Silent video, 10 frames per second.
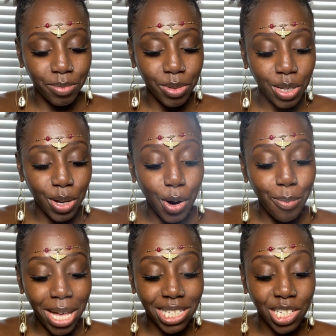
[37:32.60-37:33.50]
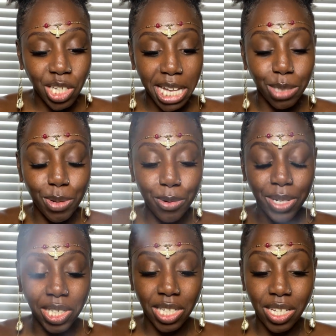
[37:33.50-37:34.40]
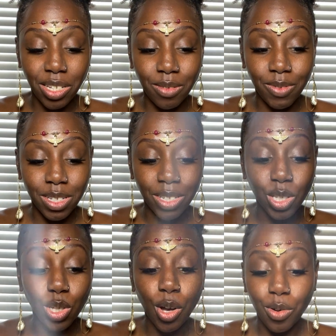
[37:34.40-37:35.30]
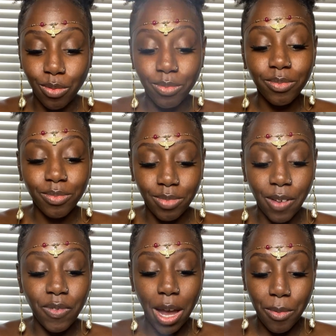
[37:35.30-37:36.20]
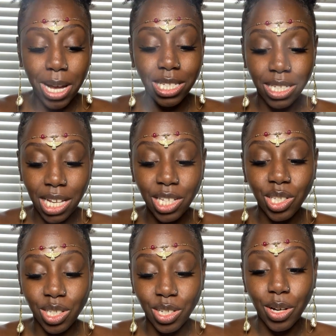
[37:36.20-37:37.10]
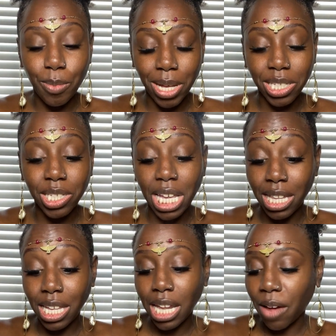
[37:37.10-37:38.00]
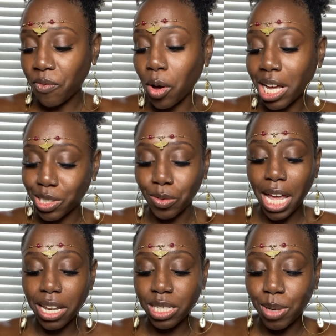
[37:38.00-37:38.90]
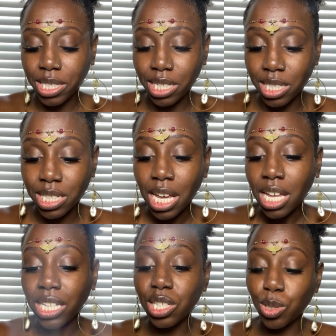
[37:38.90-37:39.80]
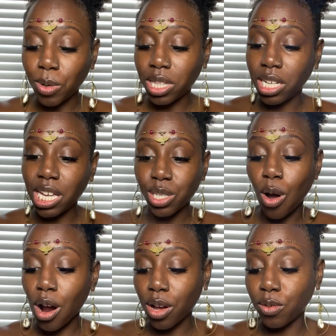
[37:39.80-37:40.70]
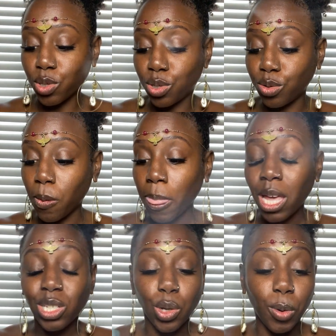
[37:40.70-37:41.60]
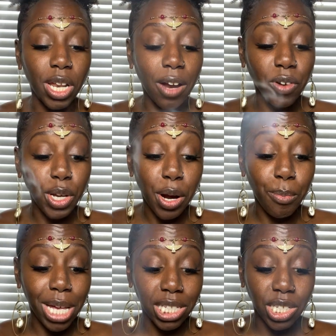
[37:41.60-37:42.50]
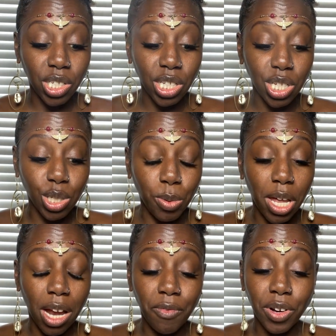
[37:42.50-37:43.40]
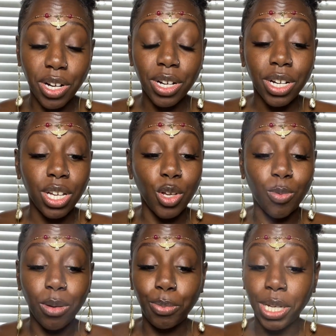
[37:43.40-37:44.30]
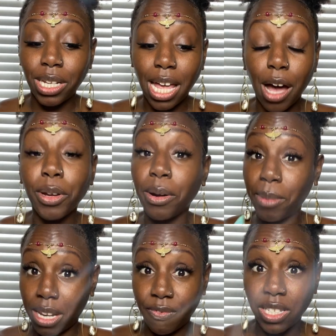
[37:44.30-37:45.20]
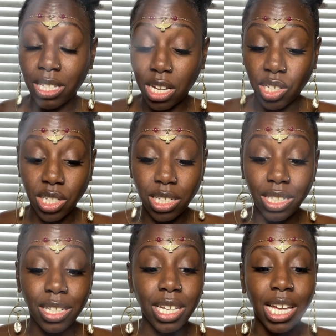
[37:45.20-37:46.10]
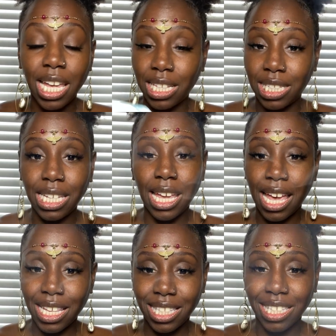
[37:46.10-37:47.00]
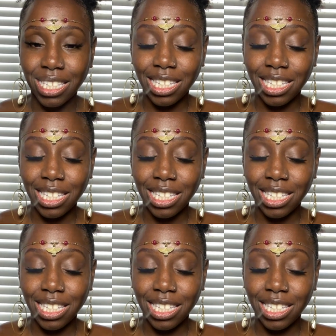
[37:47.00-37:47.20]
Your message has been received. So if that resonates, your message, and then okay, so now this makes sense. This is what the yes card goes to. So whatever your message is, whatever you've been putting out, your manifestation, it's a yes.